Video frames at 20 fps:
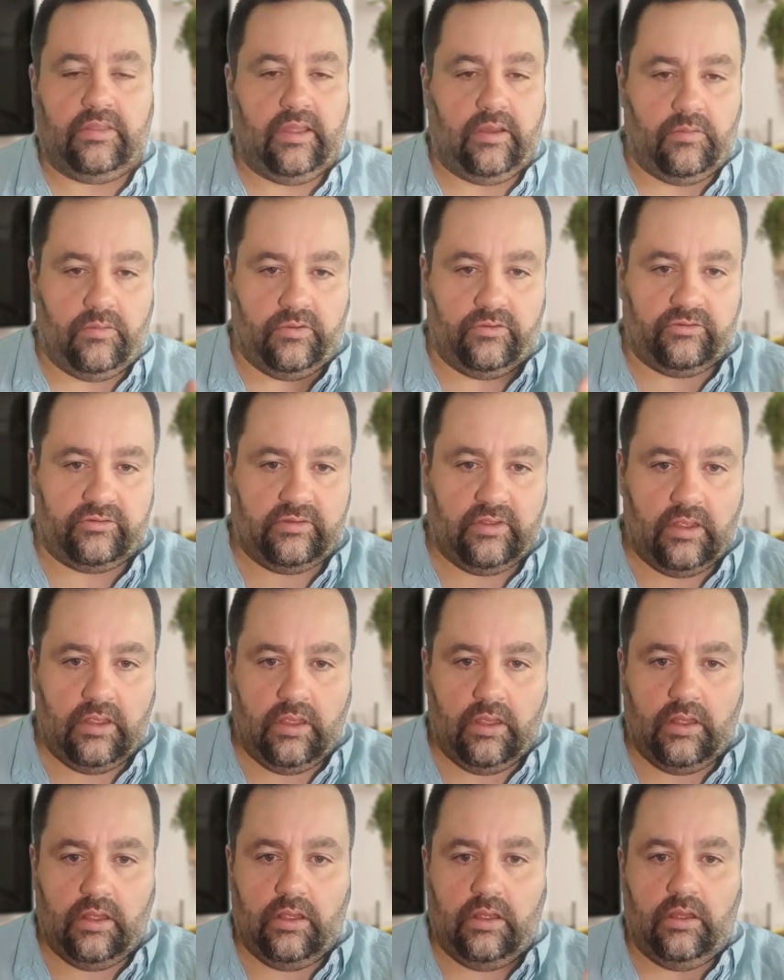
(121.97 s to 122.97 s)
that was
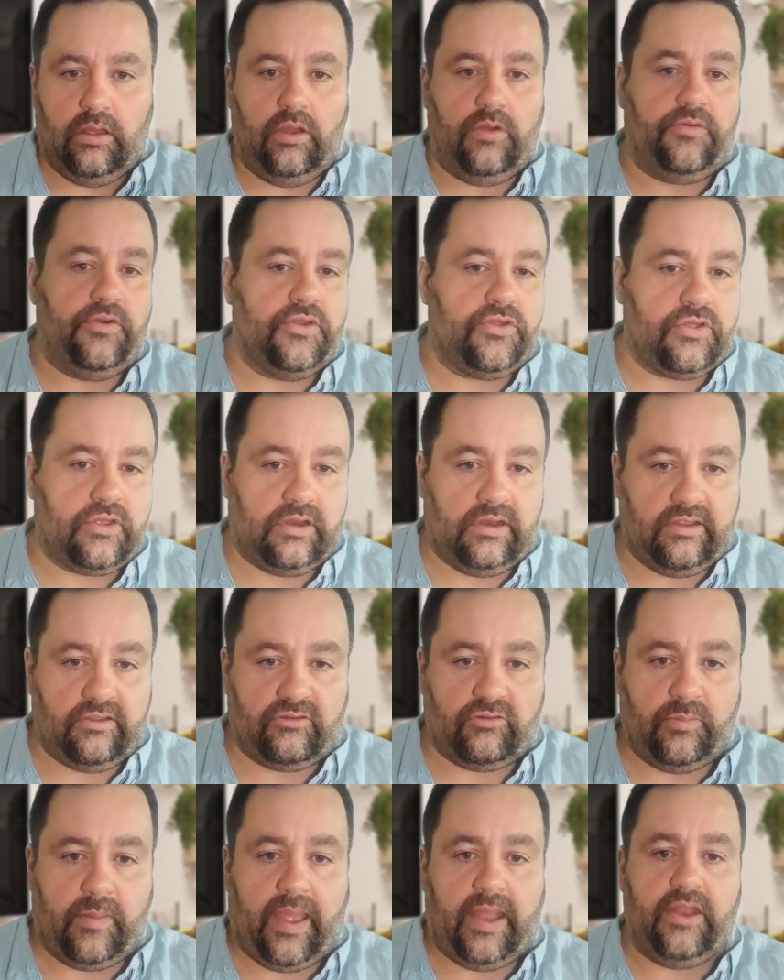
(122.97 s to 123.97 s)
originally in
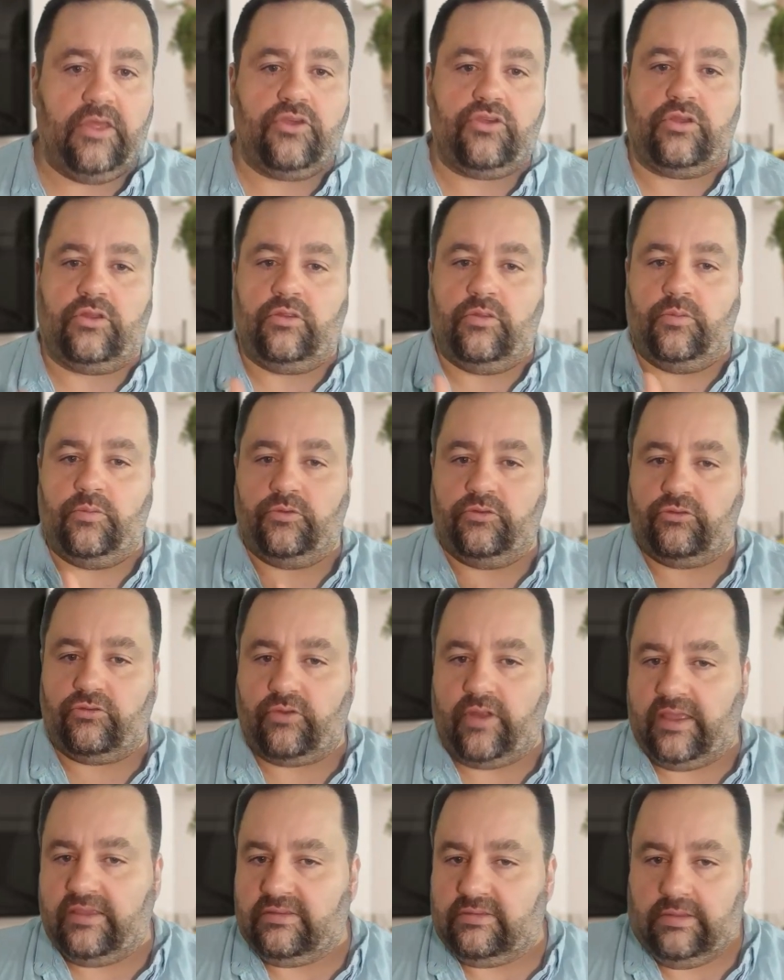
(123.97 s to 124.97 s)
Spanish and then was
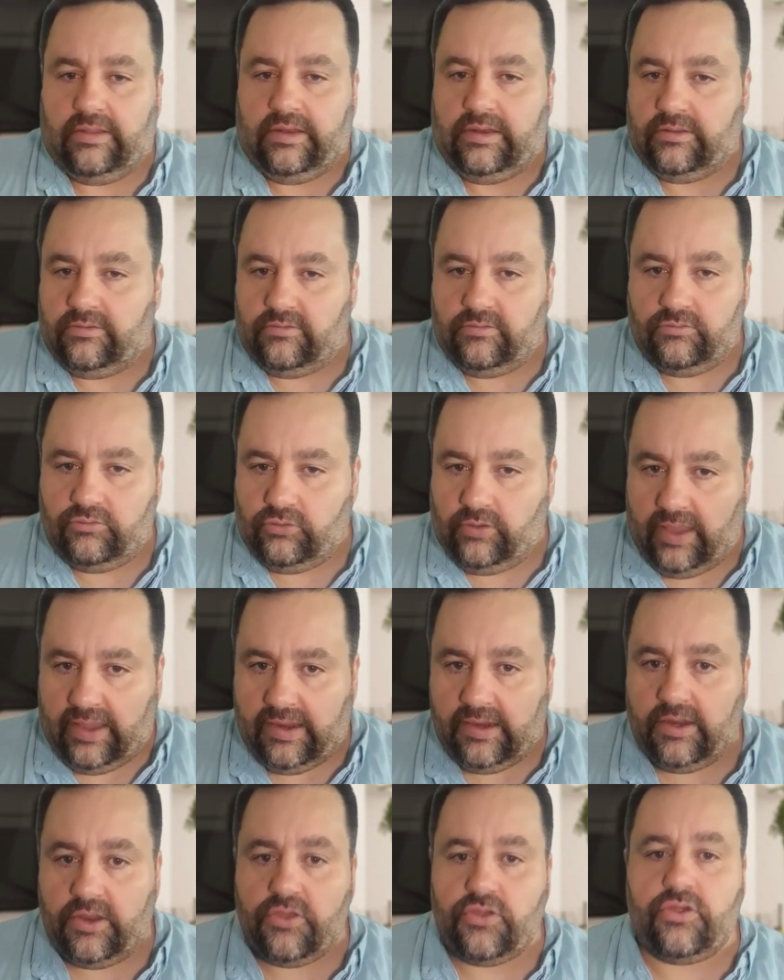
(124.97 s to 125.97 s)
translated to
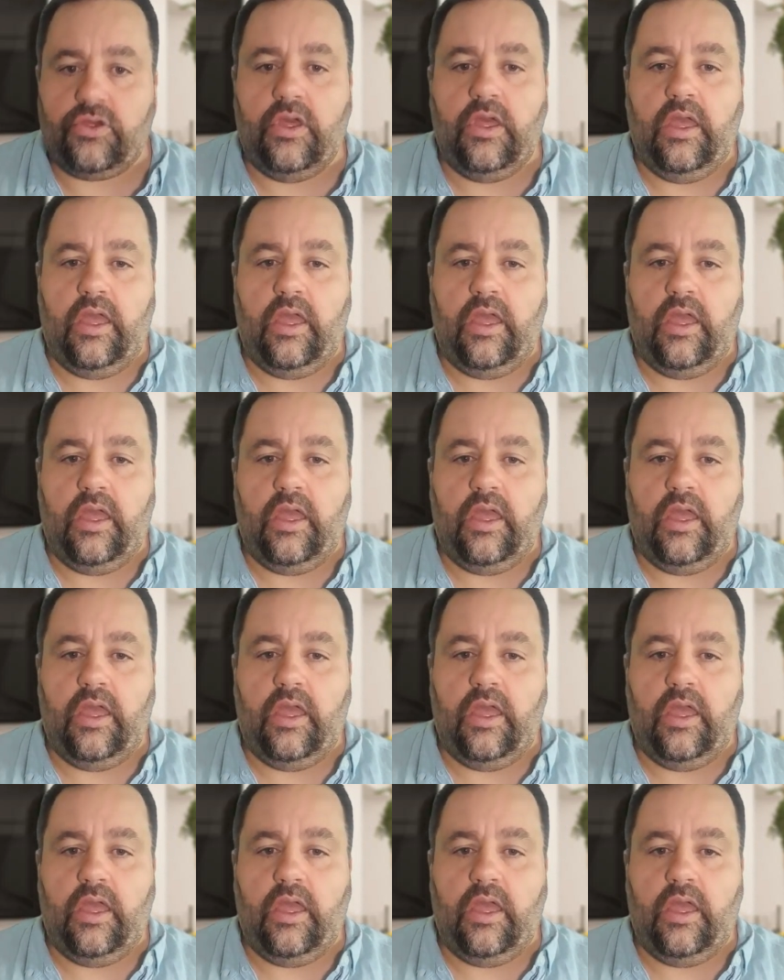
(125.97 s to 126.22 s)
English,